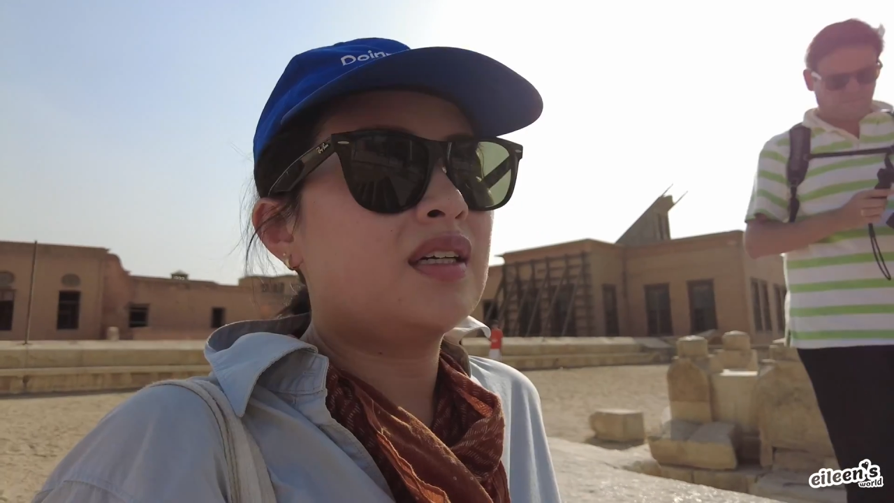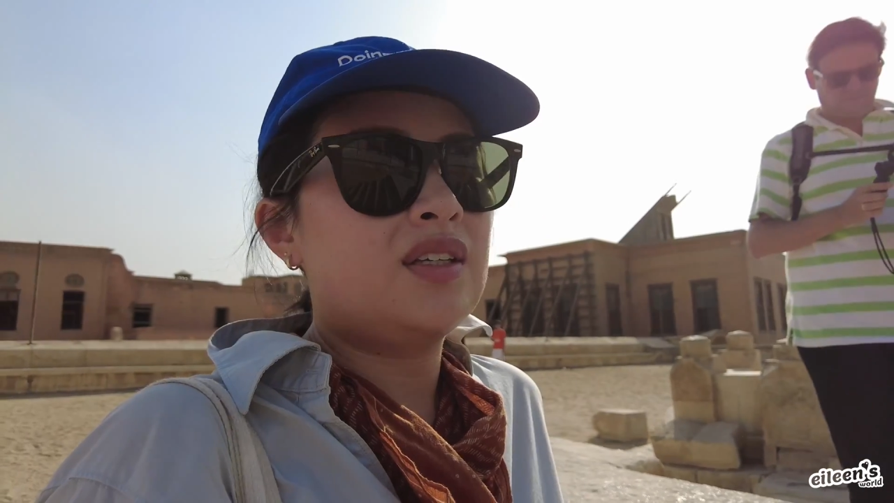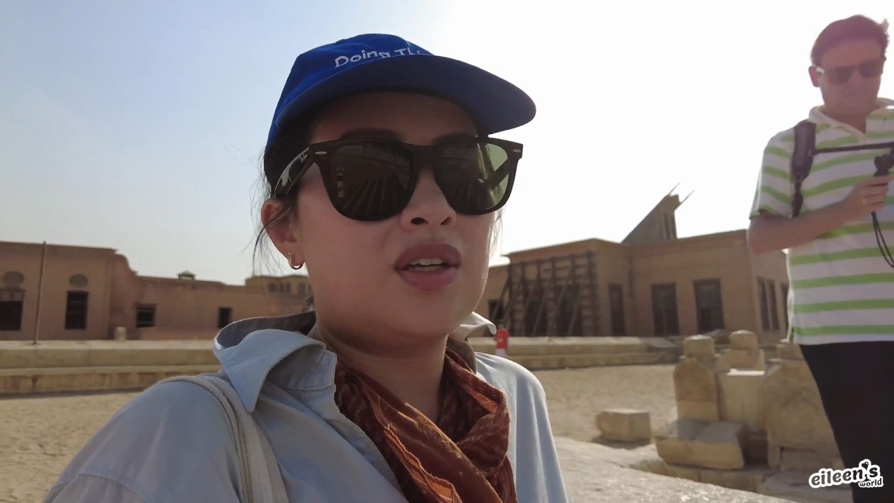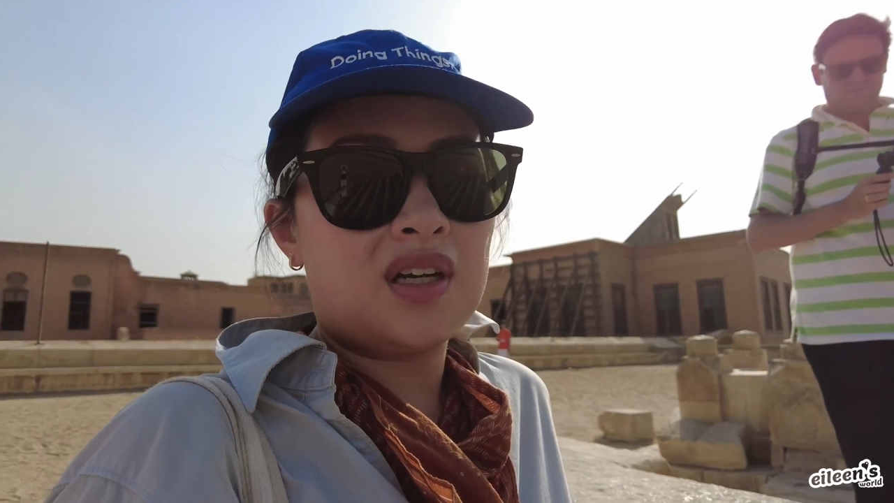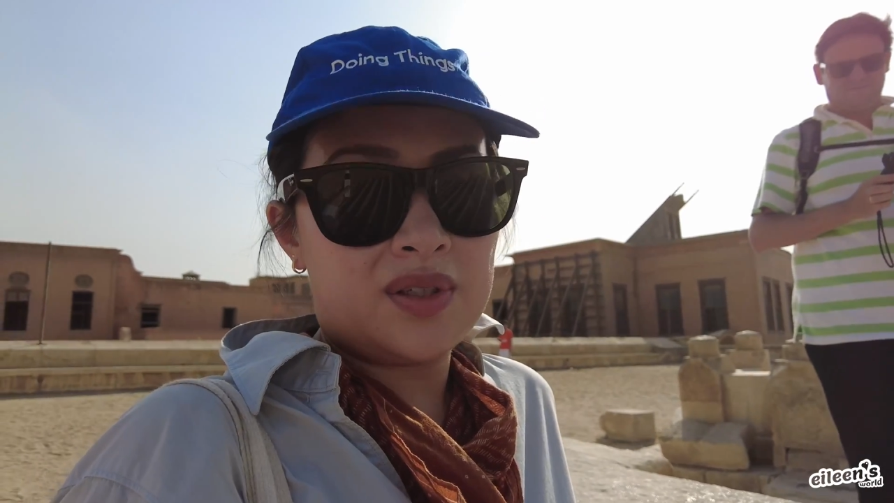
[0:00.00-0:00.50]

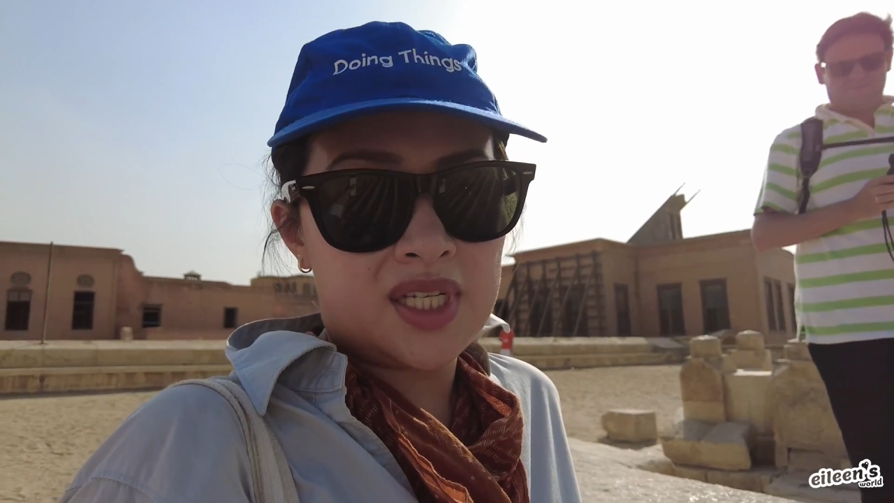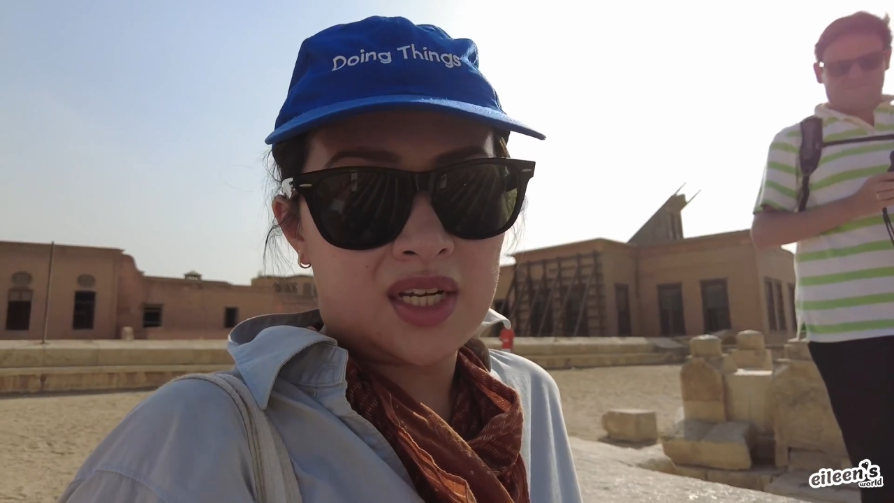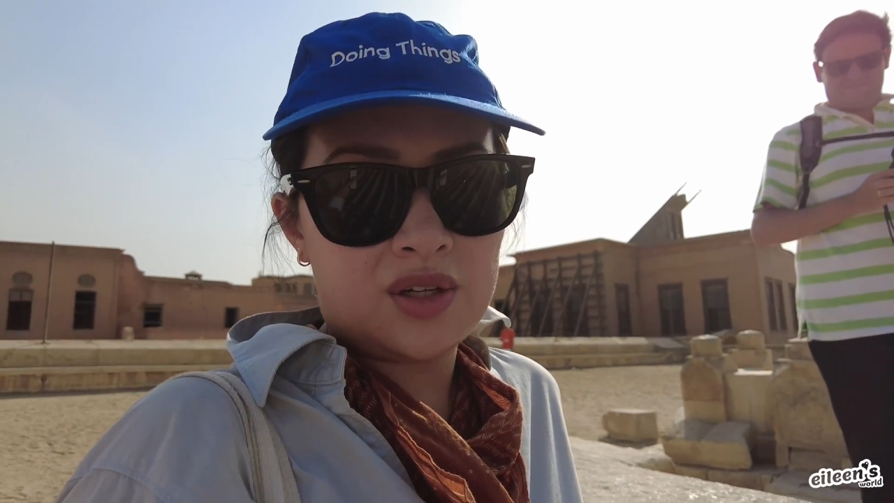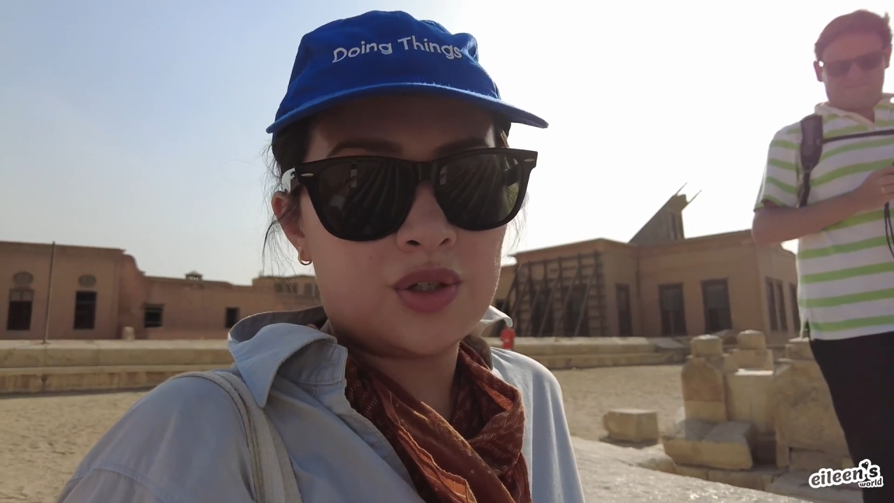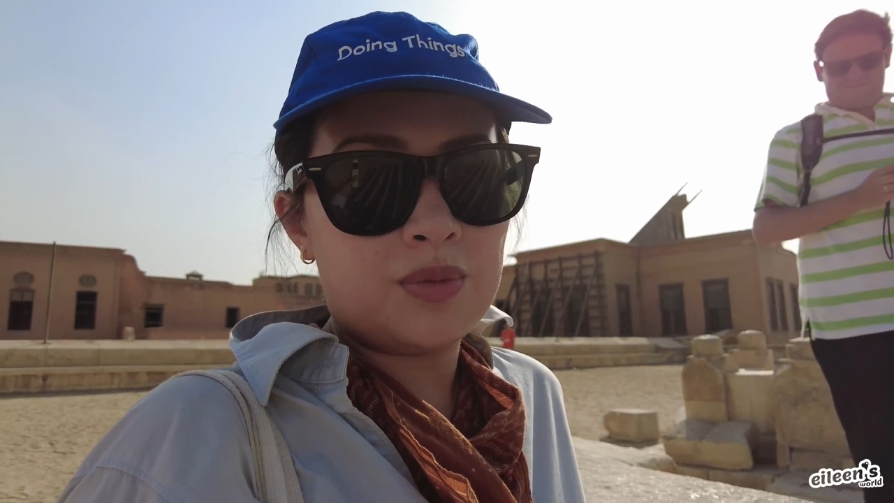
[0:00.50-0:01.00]
You can always take
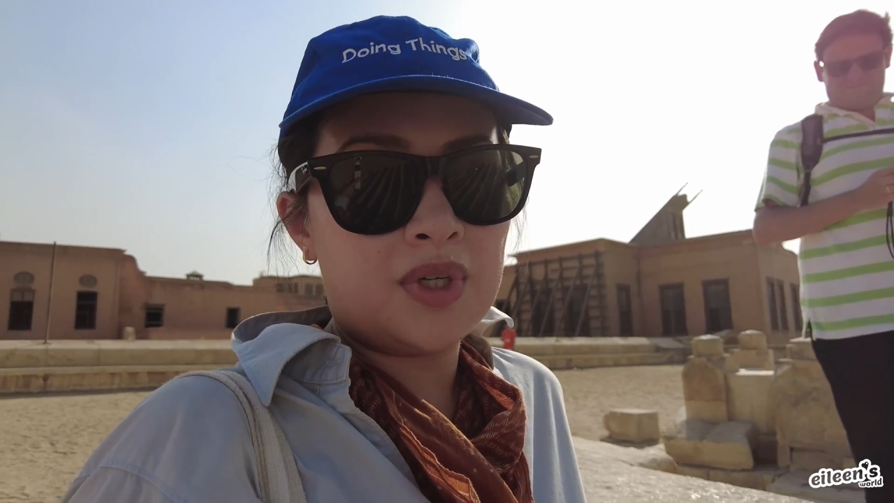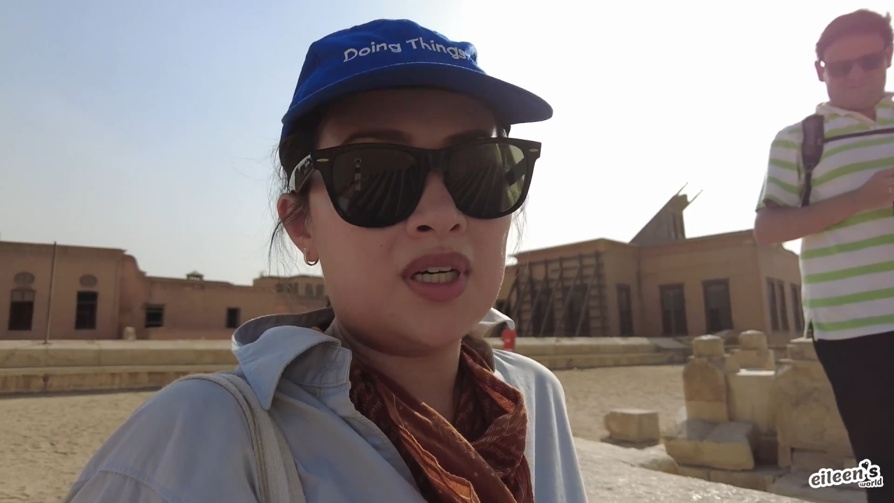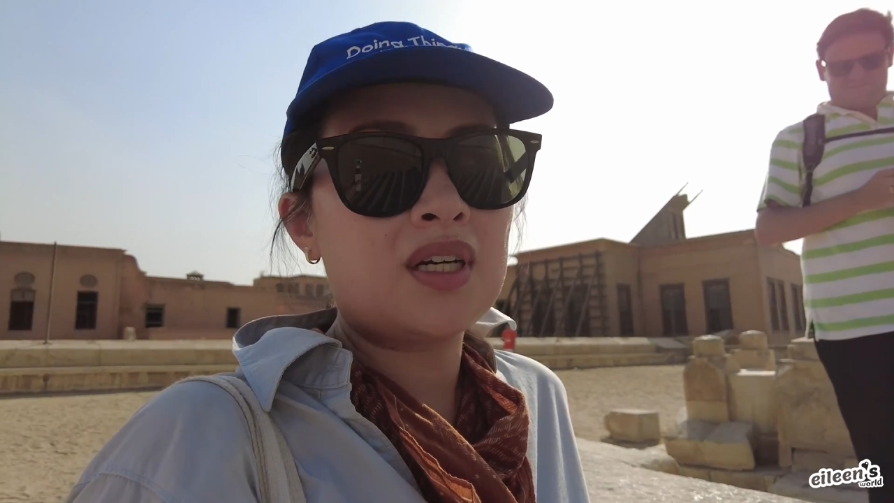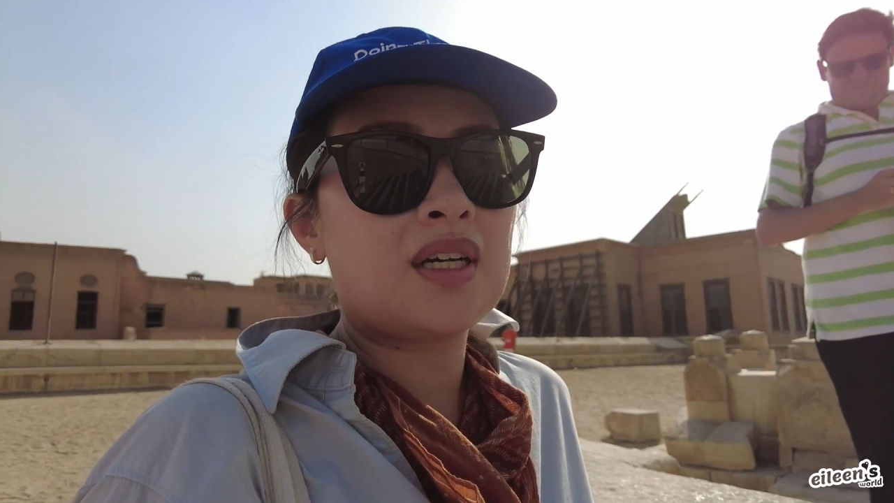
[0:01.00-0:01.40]
an Uber